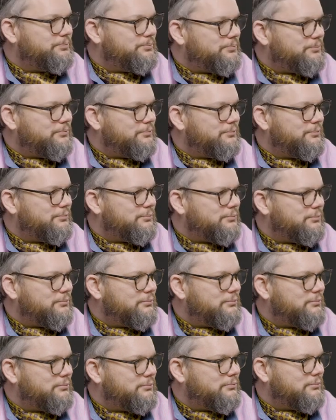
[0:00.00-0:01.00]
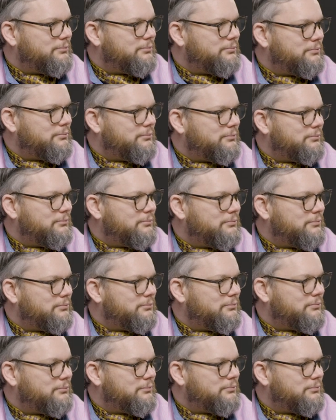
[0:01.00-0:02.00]

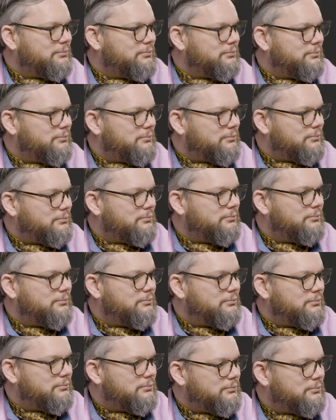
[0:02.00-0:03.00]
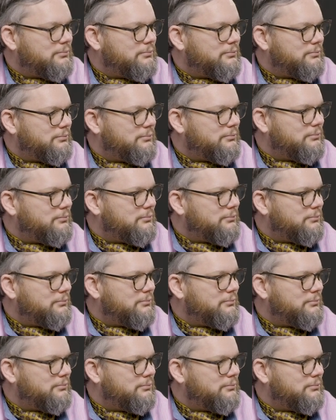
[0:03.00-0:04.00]

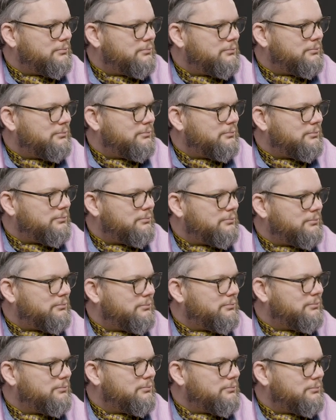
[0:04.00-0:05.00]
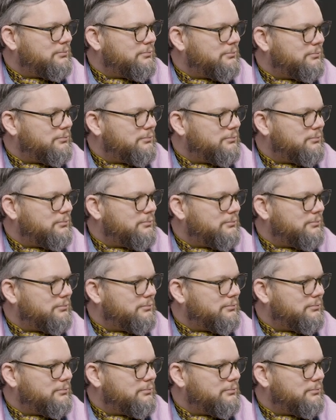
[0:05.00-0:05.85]
This person isn't speaking.